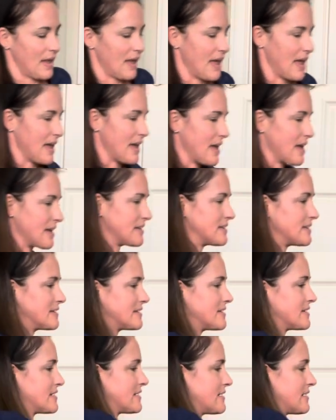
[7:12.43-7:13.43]
And
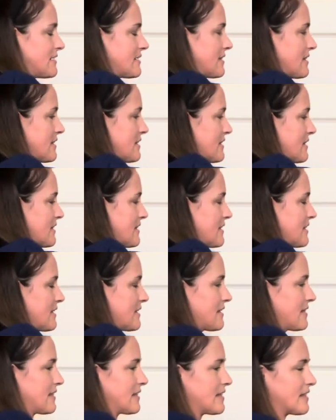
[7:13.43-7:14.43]

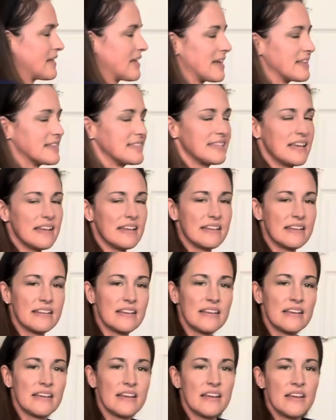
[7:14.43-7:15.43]
that's it.
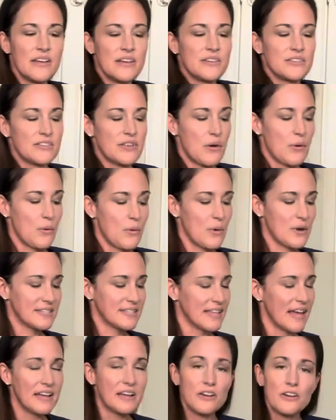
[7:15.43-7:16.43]
So
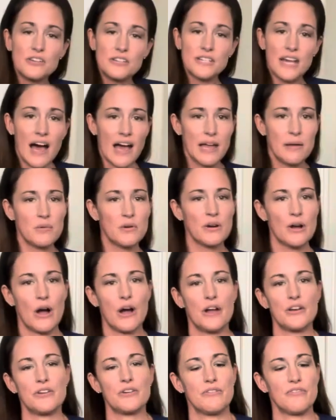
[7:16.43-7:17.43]
set your timer
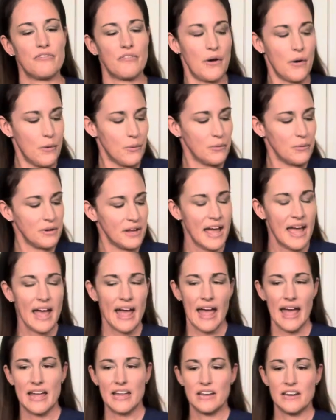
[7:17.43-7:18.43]
on your phone
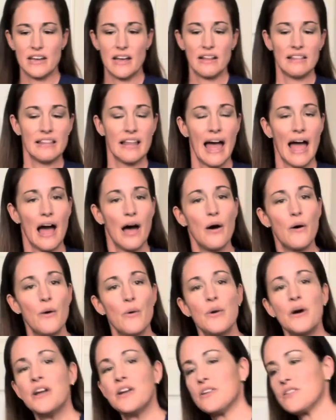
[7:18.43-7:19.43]
and
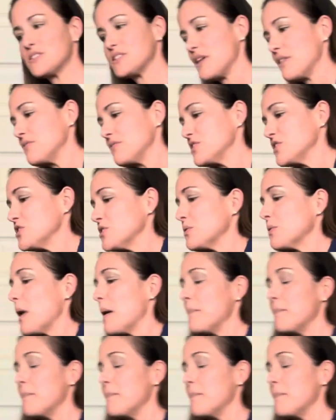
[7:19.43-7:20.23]
allow yourself to do a